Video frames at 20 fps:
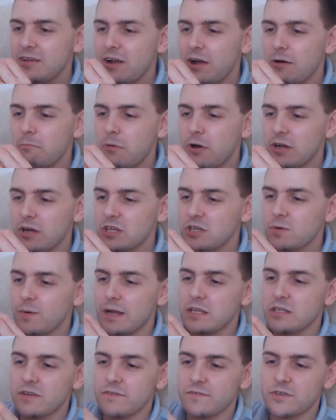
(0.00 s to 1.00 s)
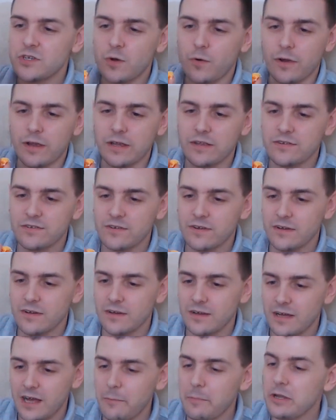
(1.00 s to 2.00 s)
aren't my sweets of choice.
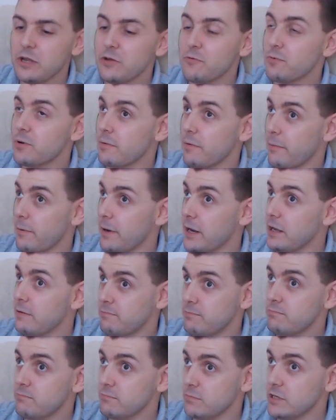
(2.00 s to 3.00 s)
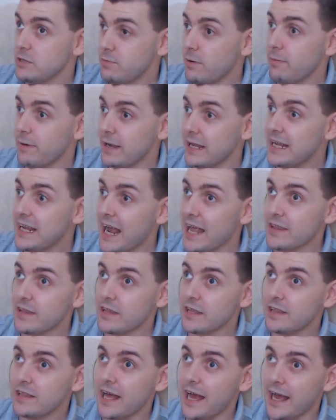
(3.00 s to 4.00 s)
I mean, you probably
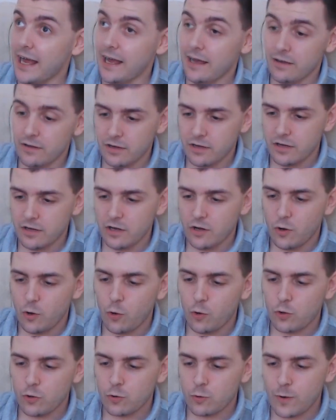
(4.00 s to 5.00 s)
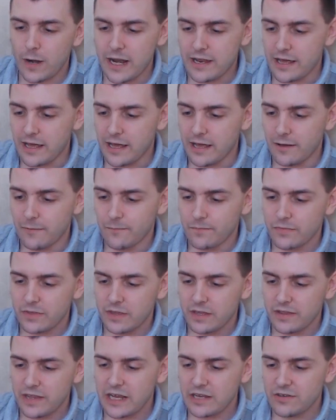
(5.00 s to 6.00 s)
gathered that already.
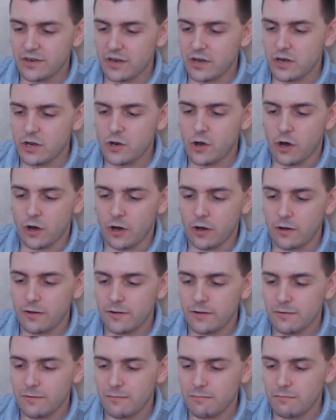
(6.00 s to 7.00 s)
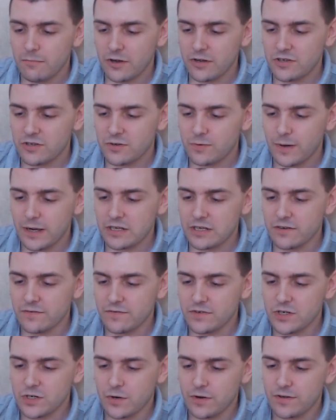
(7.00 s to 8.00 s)
These are not my sweets
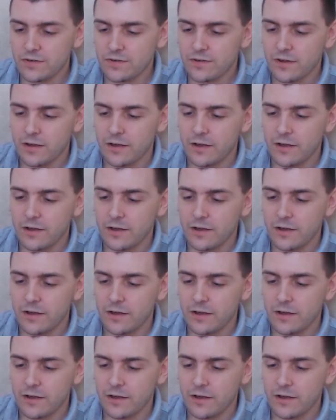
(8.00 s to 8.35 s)
of choice.